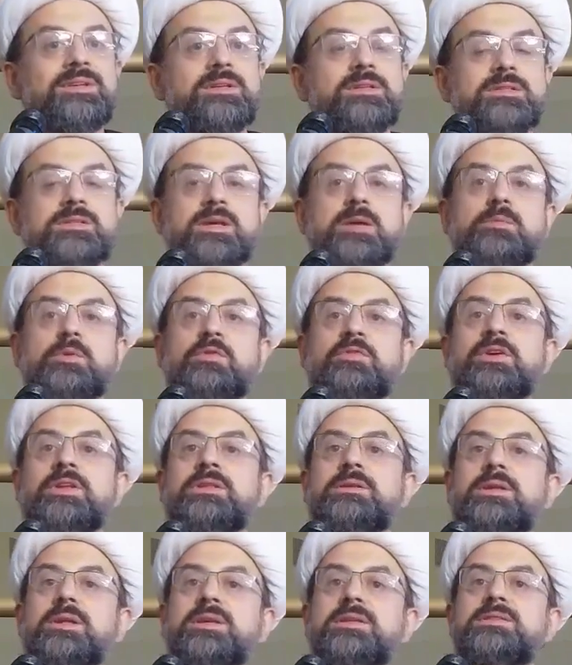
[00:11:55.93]
Some of it,
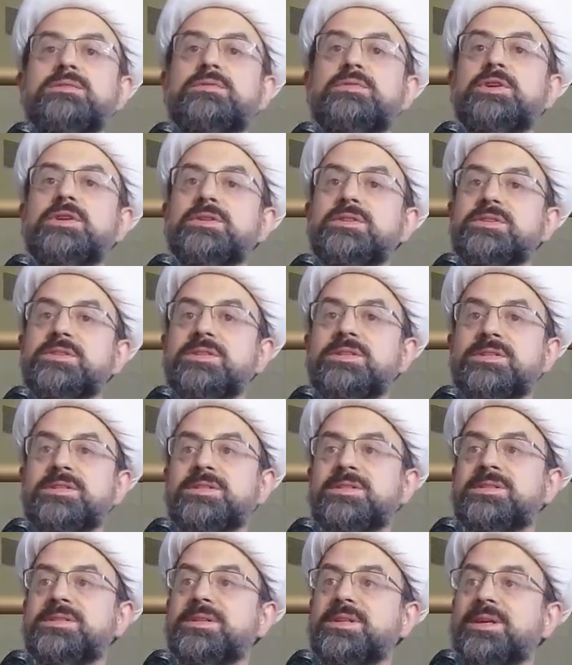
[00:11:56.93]
it's
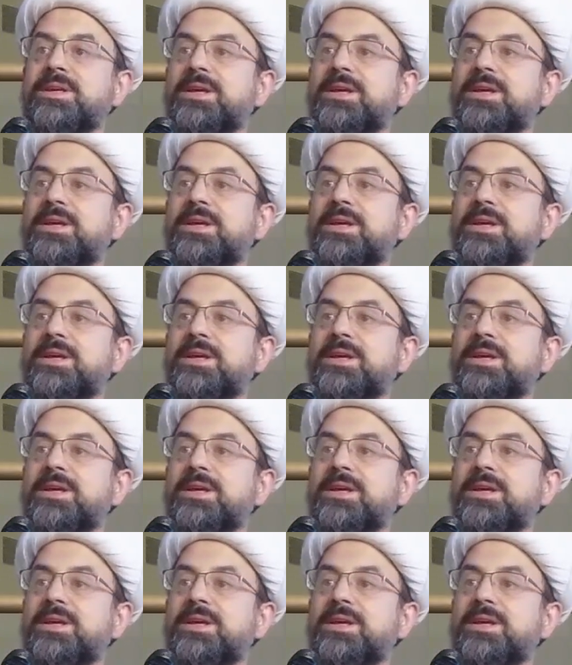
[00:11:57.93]
verses,